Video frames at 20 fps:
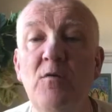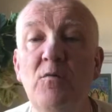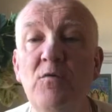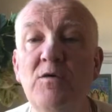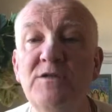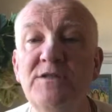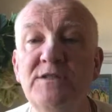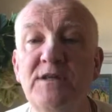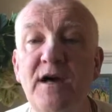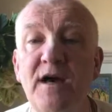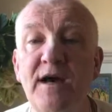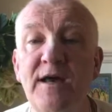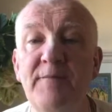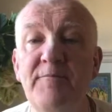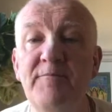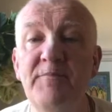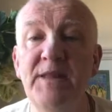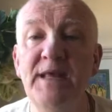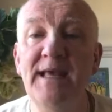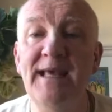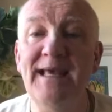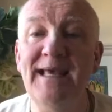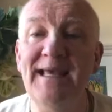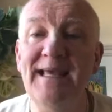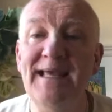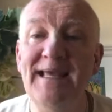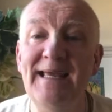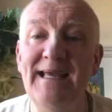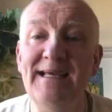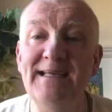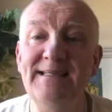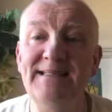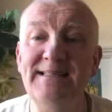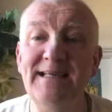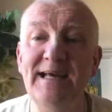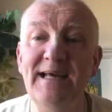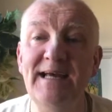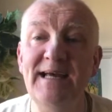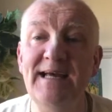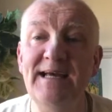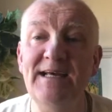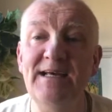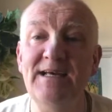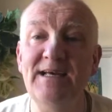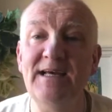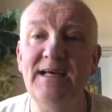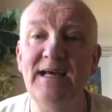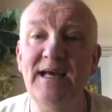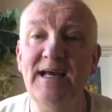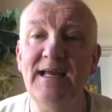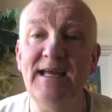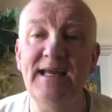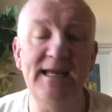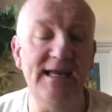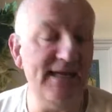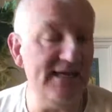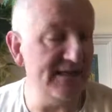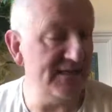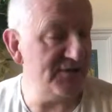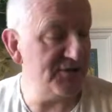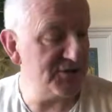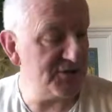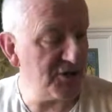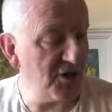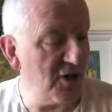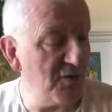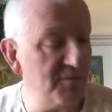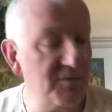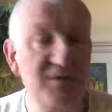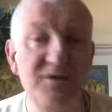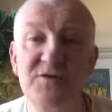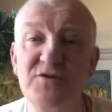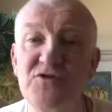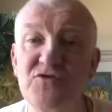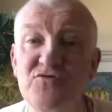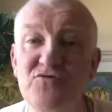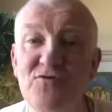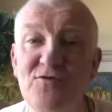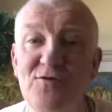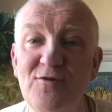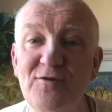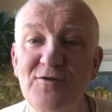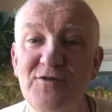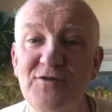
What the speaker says: one time he had sharpened a straw,